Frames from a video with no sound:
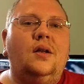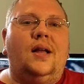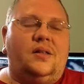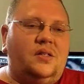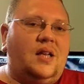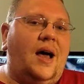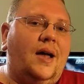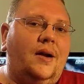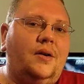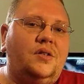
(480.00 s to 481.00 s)
got the
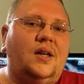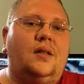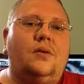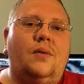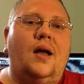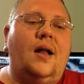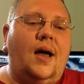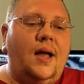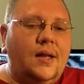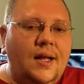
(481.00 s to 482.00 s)
tires, you got the ride
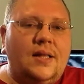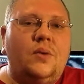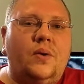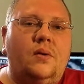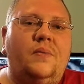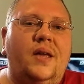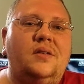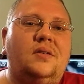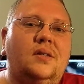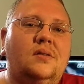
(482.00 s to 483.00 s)
height, you got the
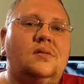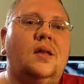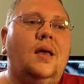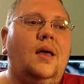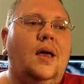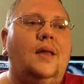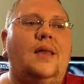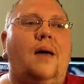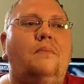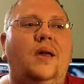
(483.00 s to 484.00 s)
wheelbases, and
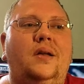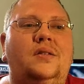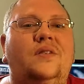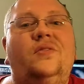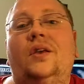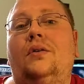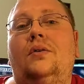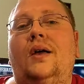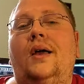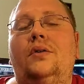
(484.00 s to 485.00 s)
that makes the
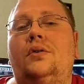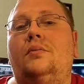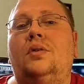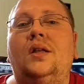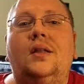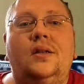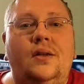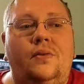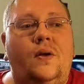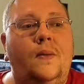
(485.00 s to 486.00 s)
vehicle handle completely
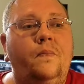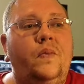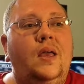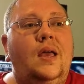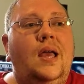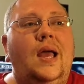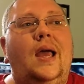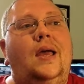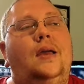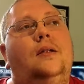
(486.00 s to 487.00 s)
different.
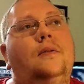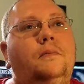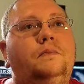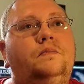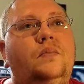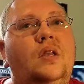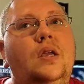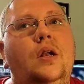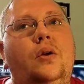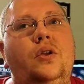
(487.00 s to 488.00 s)
And
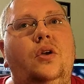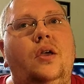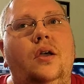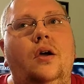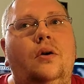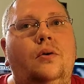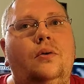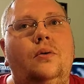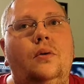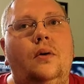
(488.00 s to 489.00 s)
you can go.